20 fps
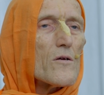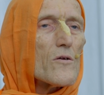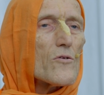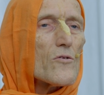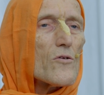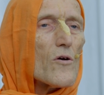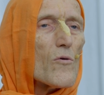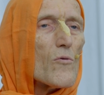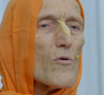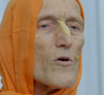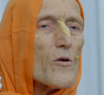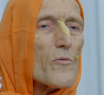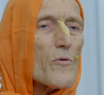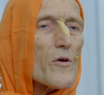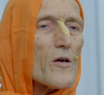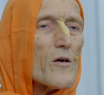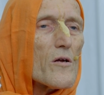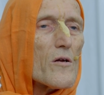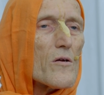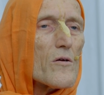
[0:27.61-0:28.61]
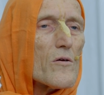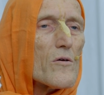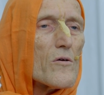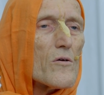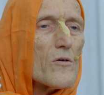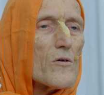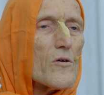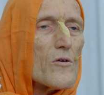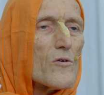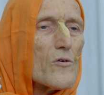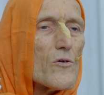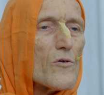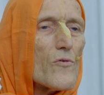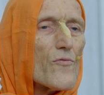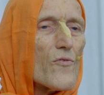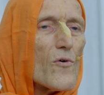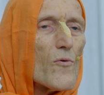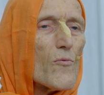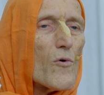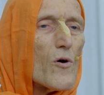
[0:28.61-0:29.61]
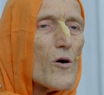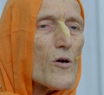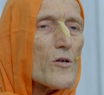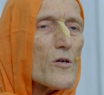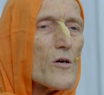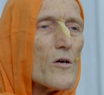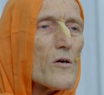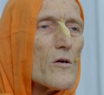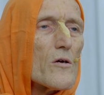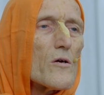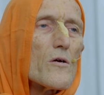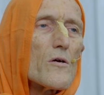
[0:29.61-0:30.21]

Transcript: So what are we going to do for water?